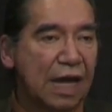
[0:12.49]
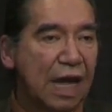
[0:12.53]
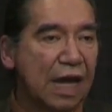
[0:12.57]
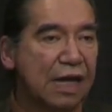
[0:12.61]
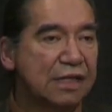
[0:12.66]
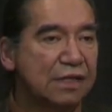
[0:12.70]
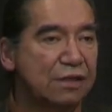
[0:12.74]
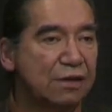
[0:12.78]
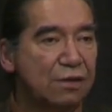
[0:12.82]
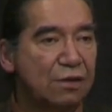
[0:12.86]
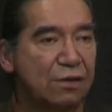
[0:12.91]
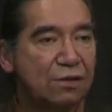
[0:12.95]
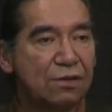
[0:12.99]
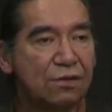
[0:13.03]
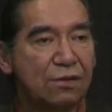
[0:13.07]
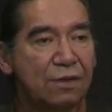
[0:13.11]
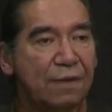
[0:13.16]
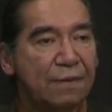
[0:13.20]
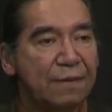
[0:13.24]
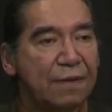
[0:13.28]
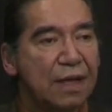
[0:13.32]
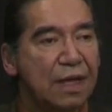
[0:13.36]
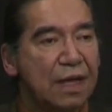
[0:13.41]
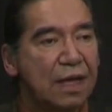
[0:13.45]
and
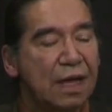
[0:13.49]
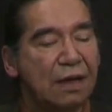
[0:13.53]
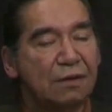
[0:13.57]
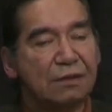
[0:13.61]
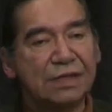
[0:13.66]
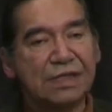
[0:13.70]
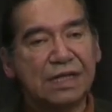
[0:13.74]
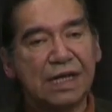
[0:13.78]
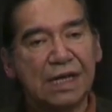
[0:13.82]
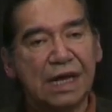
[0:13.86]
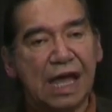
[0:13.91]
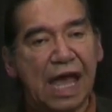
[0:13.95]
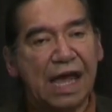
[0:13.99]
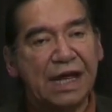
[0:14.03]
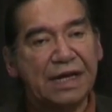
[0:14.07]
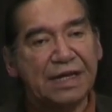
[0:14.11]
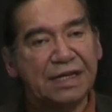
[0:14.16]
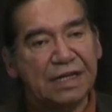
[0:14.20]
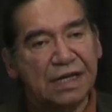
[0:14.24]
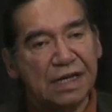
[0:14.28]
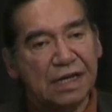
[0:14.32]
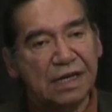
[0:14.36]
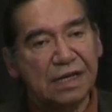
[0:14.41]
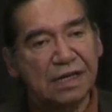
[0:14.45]
so it was in
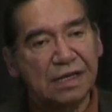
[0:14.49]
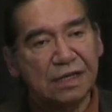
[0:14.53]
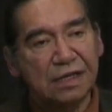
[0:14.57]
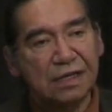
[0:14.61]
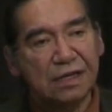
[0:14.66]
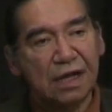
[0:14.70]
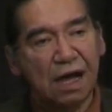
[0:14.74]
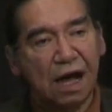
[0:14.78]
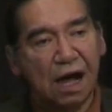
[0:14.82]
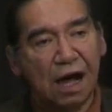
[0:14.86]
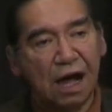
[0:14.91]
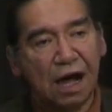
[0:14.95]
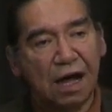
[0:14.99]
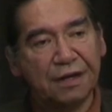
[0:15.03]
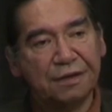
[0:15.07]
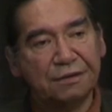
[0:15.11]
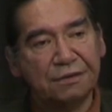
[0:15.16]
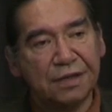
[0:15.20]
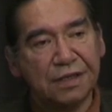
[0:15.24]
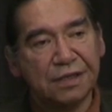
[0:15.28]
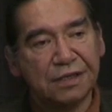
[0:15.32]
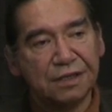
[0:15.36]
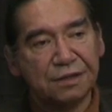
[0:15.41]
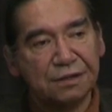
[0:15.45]

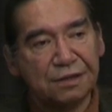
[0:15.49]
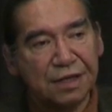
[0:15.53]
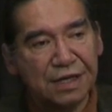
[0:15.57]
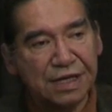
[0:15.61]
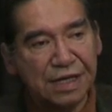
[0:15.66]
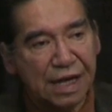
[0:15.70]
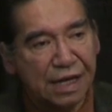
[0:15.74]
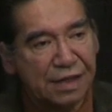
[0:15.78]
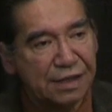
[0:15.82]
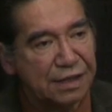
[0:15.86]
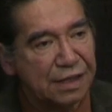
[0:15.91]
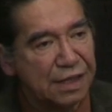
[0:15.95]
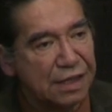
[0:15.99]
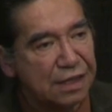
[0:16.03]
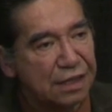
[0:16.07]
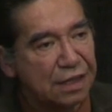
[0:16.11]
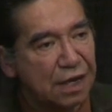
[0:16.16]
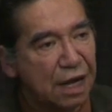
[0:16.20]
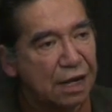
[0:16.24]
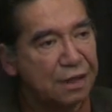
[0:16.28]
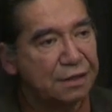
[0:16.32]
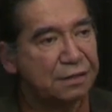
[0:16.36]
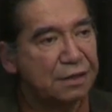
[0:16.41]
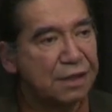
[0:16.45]
1800s, early
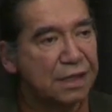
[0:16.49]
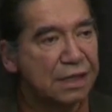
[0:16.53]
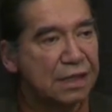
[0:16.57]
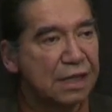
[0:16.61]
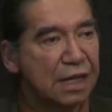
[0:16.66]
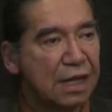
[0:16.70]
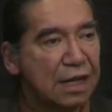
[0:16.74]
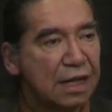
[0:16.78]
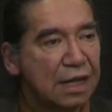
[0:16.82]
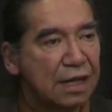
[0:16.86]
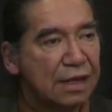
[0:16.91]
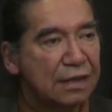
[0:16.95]
1800s,